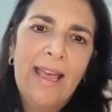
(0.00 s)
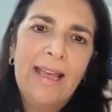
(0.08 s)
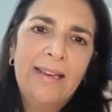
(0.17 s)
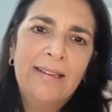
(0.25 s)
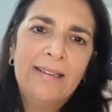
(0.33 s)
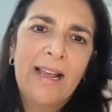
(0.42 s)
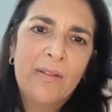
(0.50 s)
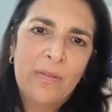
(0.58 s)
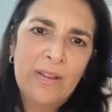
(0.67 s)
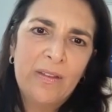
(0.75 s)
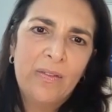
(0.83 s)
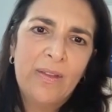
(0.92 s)
And I
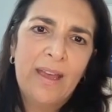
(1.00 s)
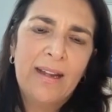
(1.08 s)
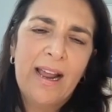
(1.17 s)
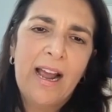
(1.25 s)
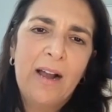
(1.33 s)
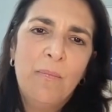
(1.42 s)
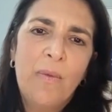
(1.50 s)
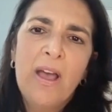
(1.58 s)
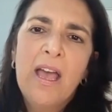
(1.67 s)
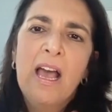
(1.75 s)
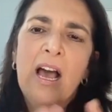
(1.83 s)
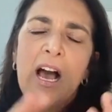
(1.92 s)
think that
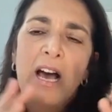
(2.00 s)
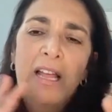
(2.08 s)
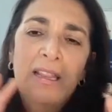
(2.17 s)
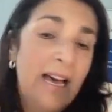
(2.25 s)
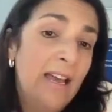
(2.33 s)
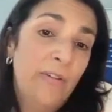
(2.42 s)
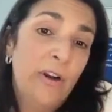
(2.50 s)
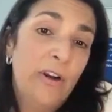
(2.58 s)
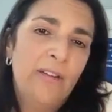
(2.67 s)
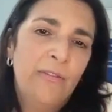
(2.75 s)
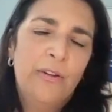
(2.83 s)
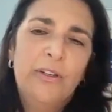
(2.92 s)
a lot of our
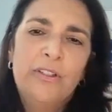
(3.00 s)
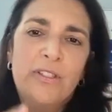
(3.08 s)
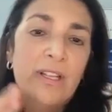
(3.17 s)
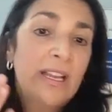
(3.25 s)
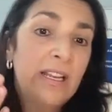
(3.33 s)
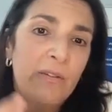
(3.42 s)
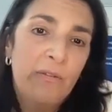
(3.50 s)
efforts like